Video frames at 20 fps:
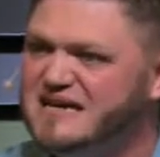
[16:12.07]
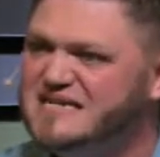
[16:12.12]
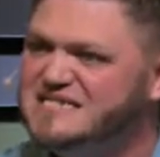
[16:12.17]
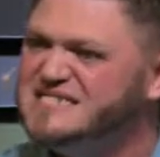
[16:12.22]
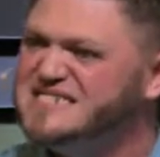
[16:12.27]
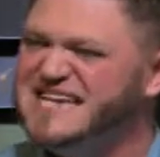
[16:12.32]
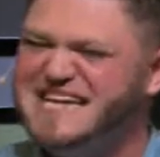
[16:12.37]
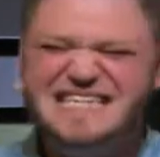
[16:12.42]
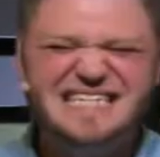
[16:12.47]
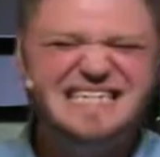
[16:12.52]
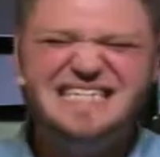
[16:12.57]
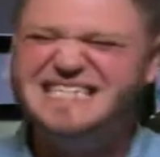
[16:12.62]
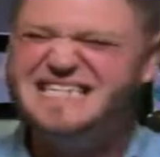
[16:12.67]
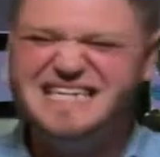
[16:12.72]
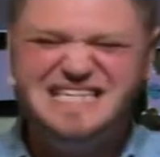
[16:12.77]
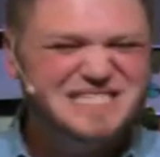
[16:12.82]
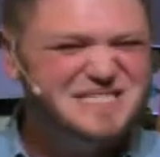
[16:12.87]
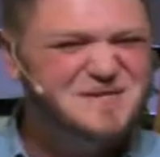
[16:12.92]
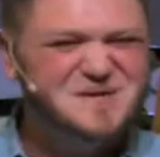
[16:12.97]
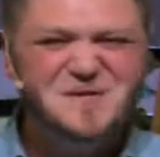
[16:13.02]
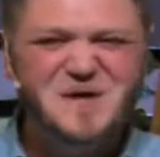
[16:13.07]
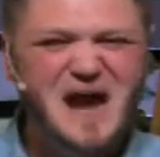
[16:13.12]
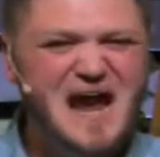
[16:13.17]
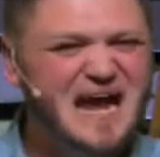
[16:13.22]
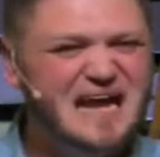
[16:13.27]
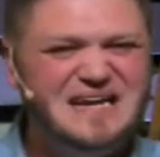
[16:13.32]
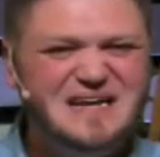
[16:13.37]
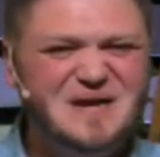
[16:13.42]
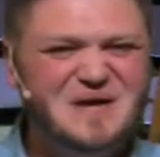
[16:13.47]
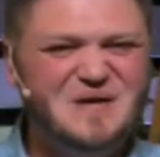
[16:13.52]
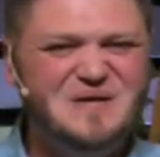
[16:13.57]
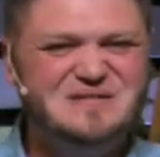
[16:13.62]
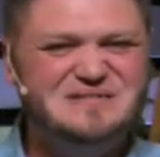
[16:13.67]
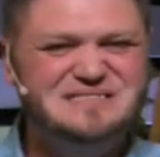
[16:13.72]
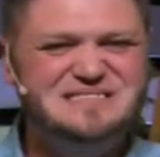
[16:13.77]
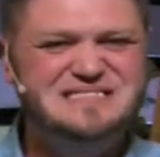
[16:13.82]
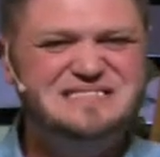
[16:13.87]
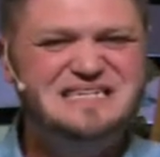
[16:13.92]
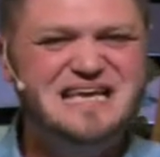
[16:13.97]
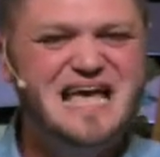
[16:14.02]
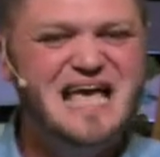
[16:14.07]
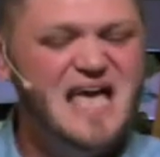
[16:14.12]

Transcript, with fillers: Jesus is great news.